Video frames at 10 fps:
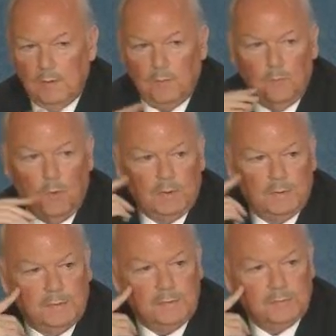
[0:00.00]

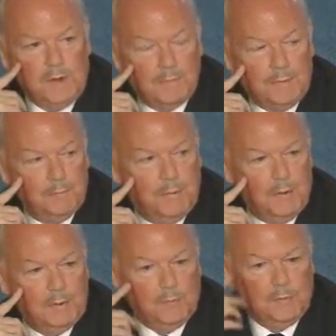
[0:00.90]
warrantless eavesdropping
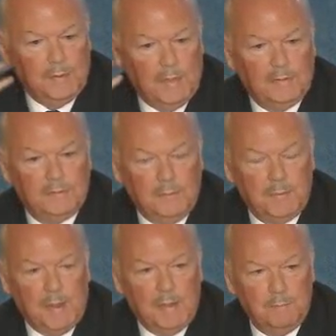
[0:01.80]
period, where the NSA
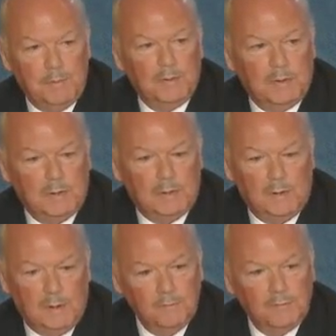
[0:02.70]
began building
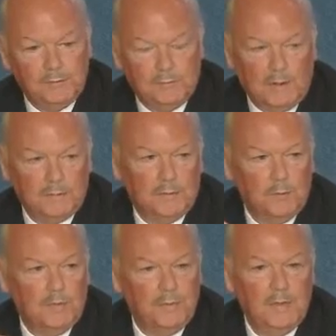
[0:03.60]
an infrastructure
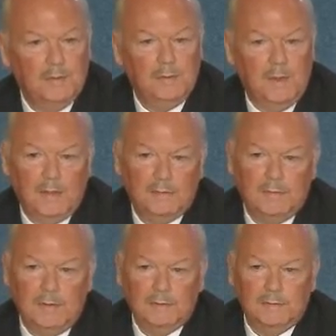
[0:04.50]
within
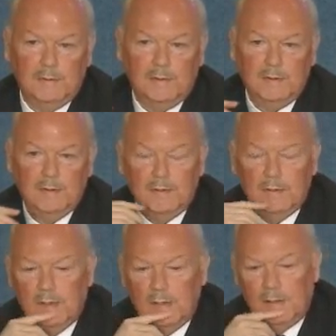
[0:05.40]
AT&T
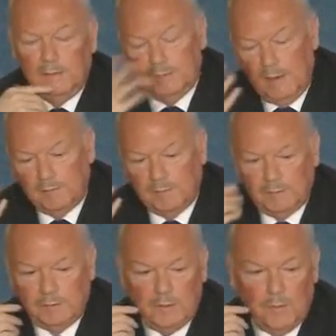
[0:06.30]
in San
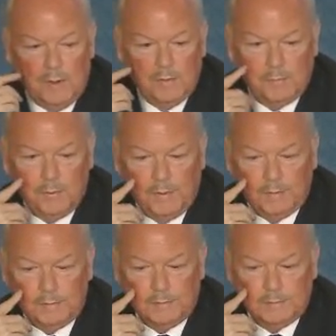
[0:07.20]
Francisco and other
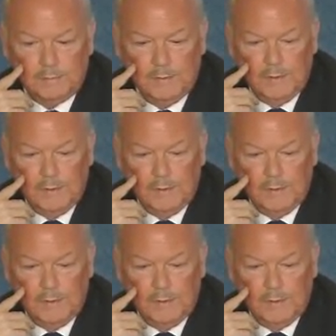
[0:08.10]
places.